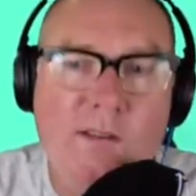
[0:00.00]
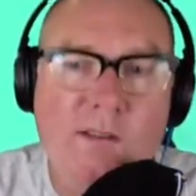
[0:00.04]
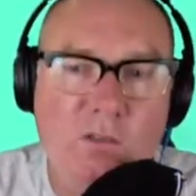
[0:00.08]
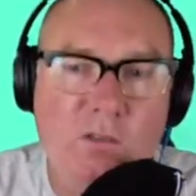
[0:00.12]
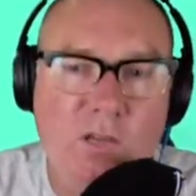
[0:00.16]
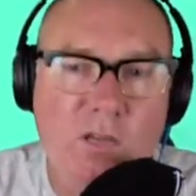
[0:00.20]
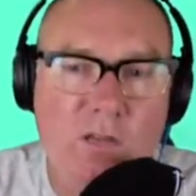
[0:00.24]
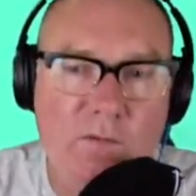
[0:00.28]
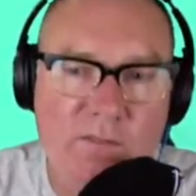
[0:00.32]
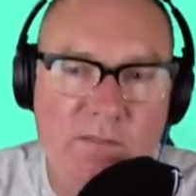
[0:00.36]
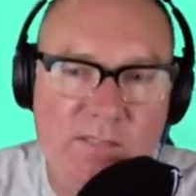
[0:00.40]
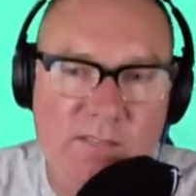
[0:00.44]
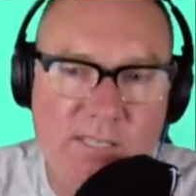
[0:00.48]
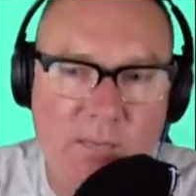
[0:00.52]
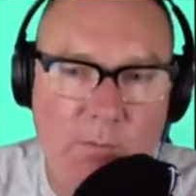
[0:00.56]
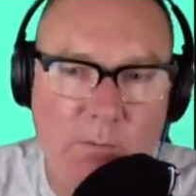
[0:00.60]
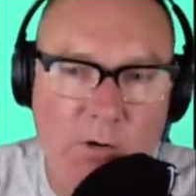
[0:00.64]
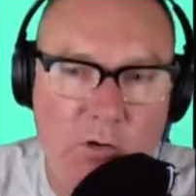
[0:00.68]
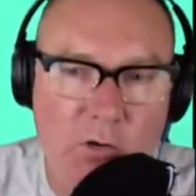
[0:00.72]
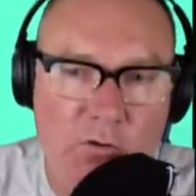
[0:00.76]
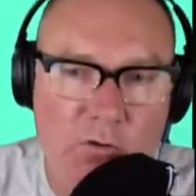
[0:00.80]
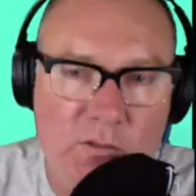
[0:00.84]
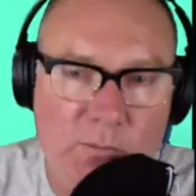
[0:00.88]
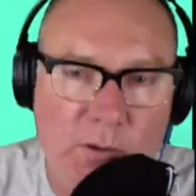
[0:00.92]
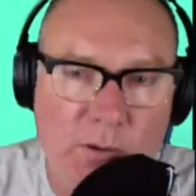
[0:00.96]
looking for
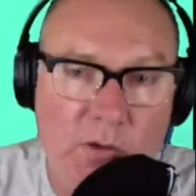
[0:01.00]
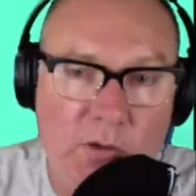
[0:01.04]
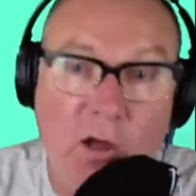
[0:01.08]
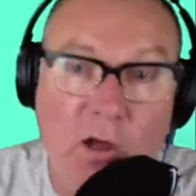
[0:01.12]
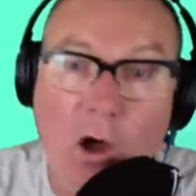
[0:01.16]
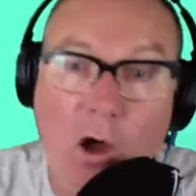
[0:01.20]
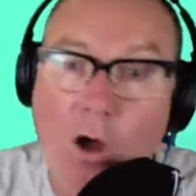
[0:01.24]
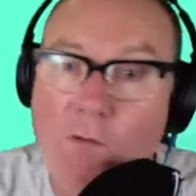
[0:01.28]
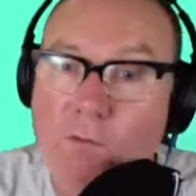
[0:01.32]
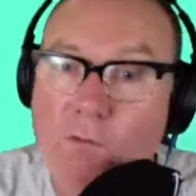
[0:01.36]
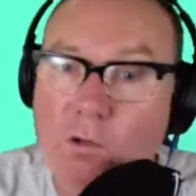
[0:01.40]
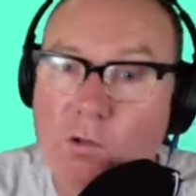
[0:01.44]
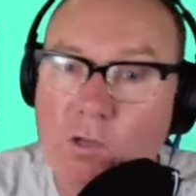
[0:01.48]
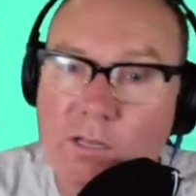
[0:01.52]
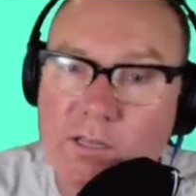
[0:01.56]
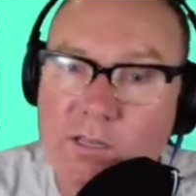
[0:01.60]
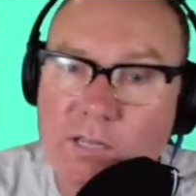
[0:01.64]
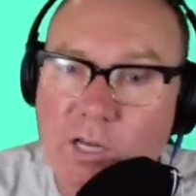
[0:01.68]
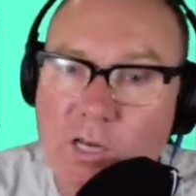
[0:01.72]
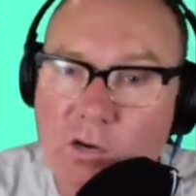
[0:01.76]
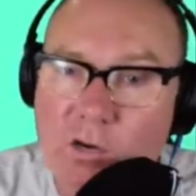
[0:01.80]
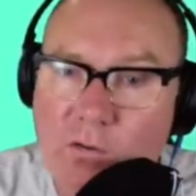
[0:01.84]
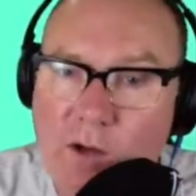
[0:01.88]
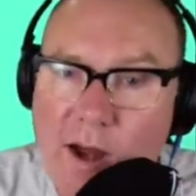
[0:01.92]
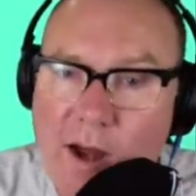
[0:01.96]
someone who is both overlooking
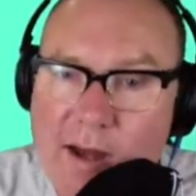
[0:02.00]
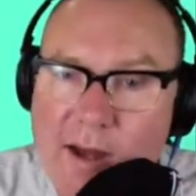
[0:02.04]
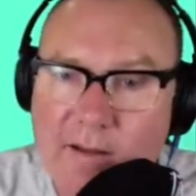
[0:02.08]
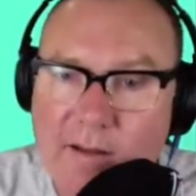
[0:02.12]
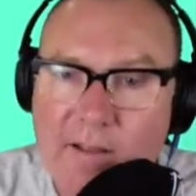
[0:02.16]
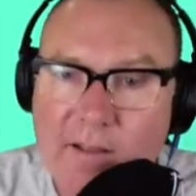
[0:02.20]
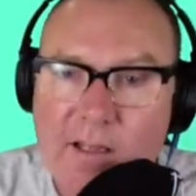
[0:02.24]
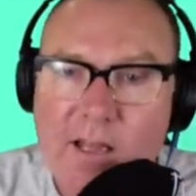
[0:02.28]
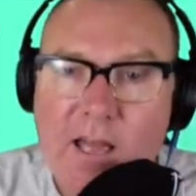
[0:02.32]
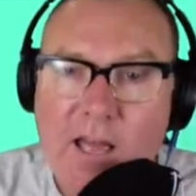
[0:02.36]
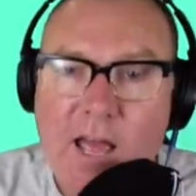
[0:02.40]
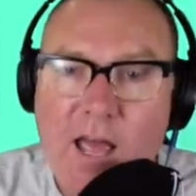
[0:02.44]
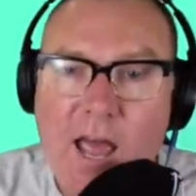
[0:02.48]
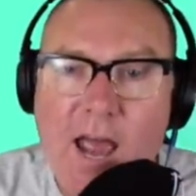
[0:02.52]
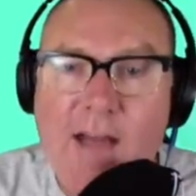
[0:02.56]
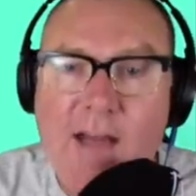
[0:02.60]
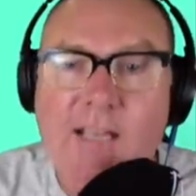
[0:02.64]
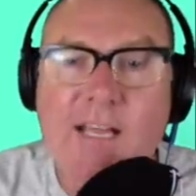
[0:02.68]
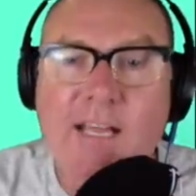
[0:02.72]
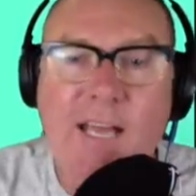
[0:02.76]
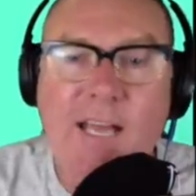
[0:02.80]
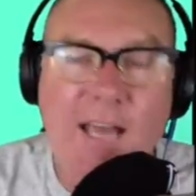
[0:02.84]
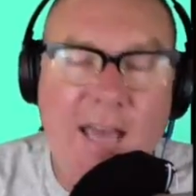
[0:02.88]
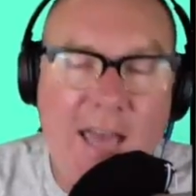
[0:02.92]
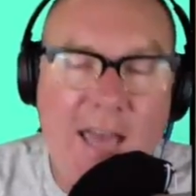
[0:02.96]
the crate
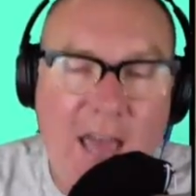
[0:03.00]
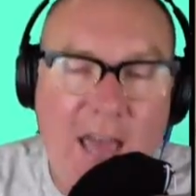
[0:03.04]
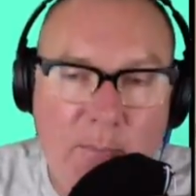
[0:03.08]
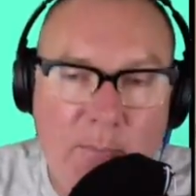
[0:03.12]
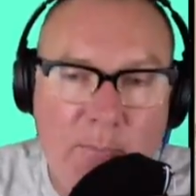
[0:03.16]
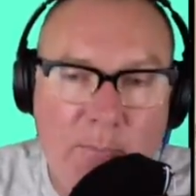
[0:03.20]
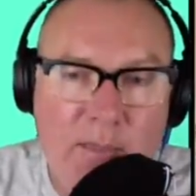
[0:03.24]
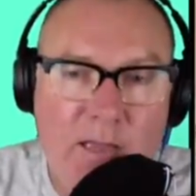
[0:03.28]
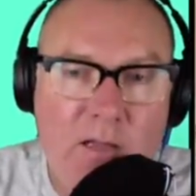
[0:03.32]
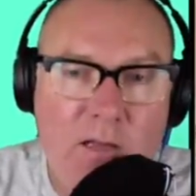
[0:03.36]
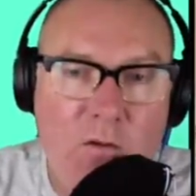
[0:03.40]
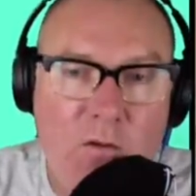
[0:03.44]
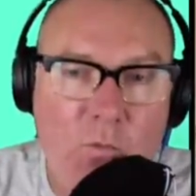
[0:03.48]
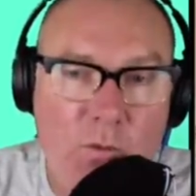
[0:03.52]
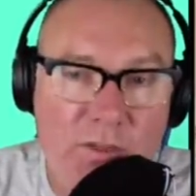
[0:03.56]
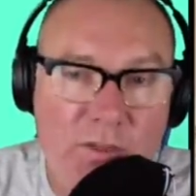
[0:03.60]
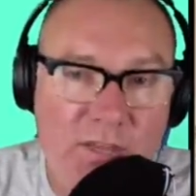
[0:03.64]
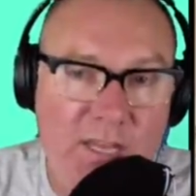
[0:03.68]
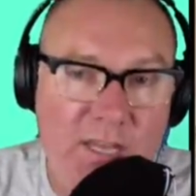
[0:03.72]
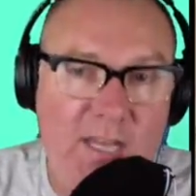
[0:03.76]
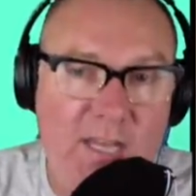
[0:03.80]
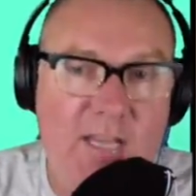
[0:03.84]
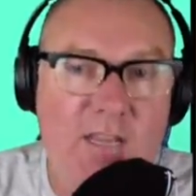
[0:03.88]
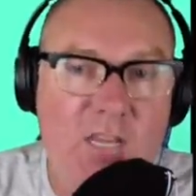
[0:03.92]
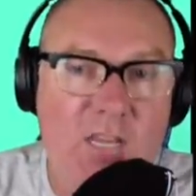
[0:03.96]
and camping
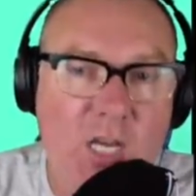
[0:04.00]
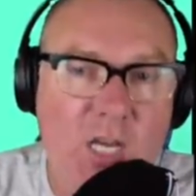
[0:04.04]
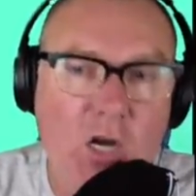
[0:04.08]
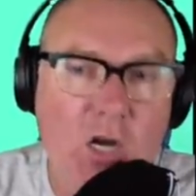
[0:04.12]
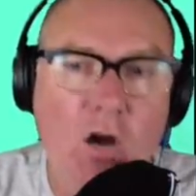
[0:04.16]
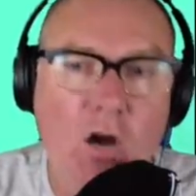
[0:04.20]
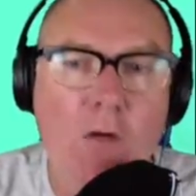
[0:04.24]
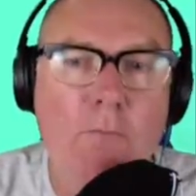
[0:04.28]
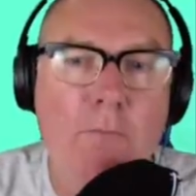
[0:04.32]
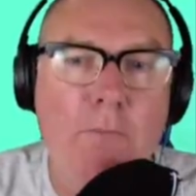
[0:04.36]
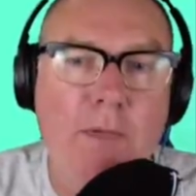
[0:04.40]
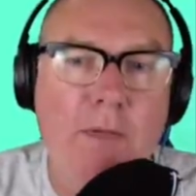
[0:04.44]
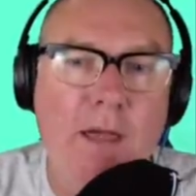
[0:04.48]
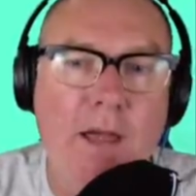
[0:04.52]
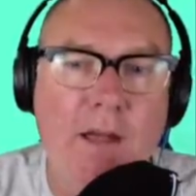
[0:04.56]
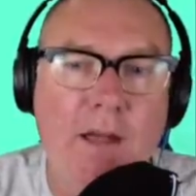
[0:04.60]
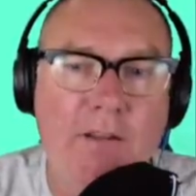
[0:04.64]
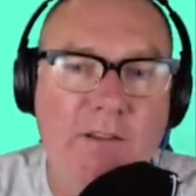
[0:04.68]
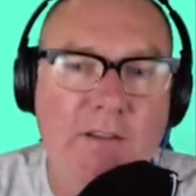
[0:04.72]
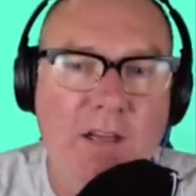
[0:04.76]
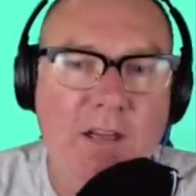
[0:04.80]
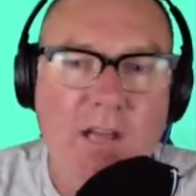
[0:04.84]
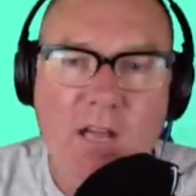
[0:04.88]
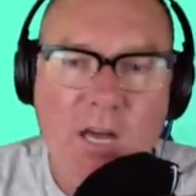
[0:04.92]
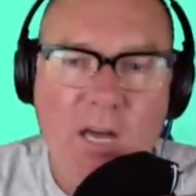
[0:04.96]
within the
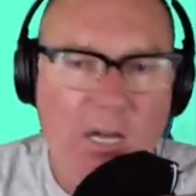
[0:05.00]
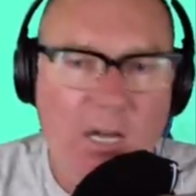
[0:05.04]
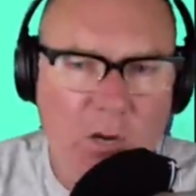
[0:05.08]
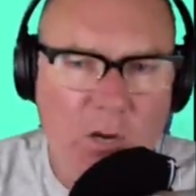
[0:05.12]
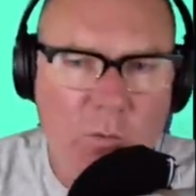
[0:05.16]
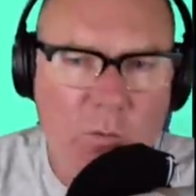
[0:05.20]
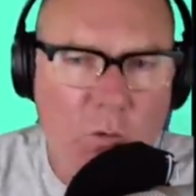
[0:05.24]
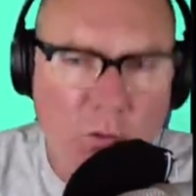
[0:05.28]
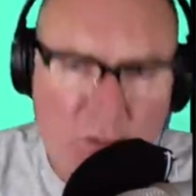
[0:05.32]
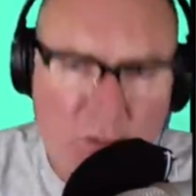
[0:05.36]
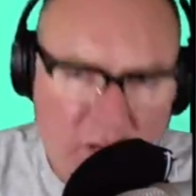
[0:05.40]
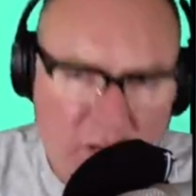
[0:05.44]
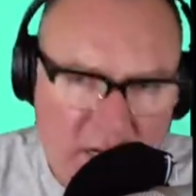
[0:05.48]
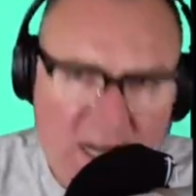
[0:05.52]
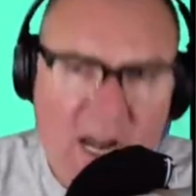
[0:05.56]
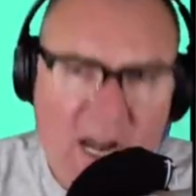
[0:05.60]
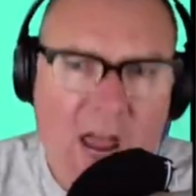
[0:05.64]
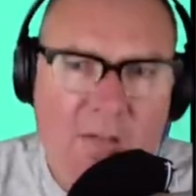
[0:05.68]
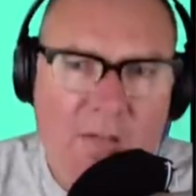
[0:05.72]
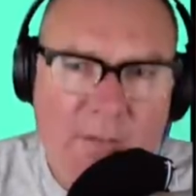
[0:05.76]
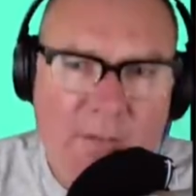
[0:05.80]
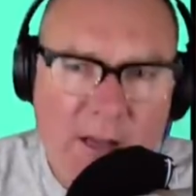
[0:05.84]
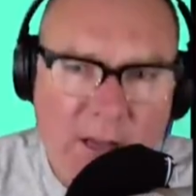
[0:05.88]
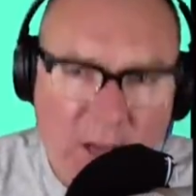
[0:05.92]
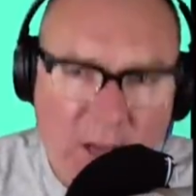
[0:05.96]
compound. And I will
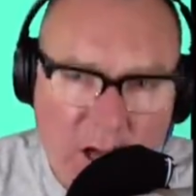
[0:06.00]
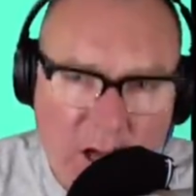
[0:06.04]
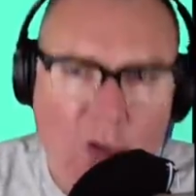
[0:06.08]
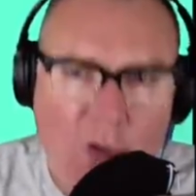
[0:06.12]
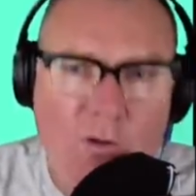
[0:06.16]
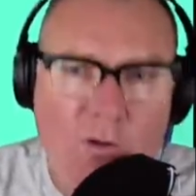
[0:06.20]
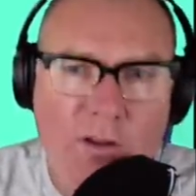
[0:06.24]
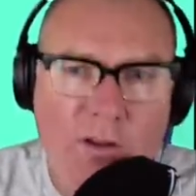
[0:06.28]
never go to